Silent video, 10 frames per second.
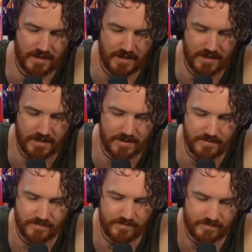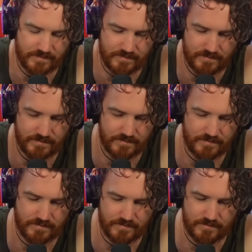
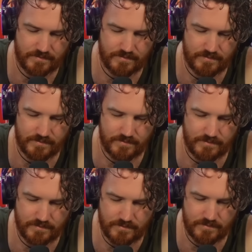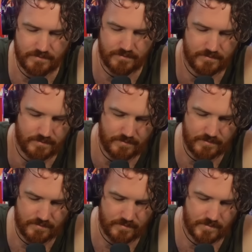
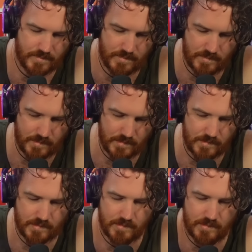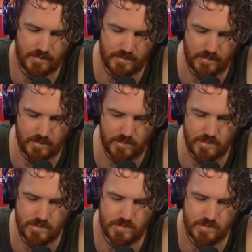(silent)